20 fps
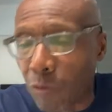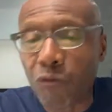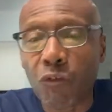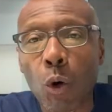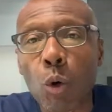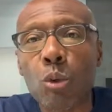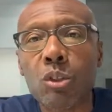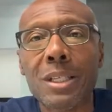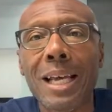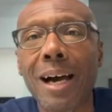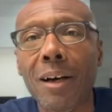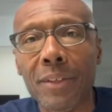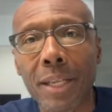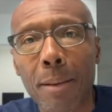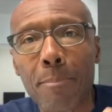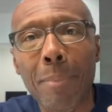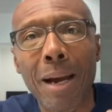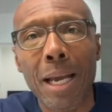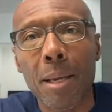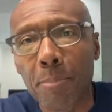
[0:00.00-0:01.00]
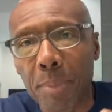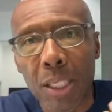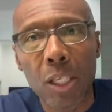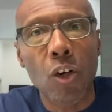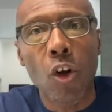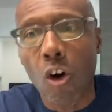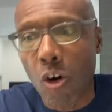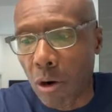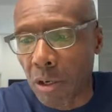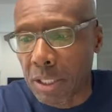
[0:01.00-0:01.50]
folks out that might be in
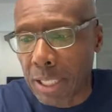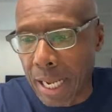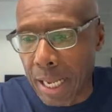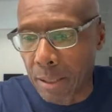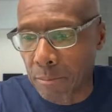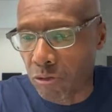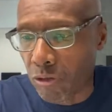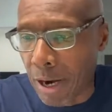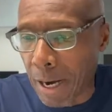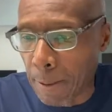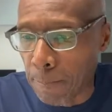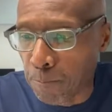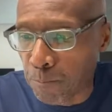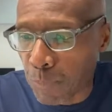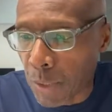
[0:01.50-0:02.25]
hard times, right?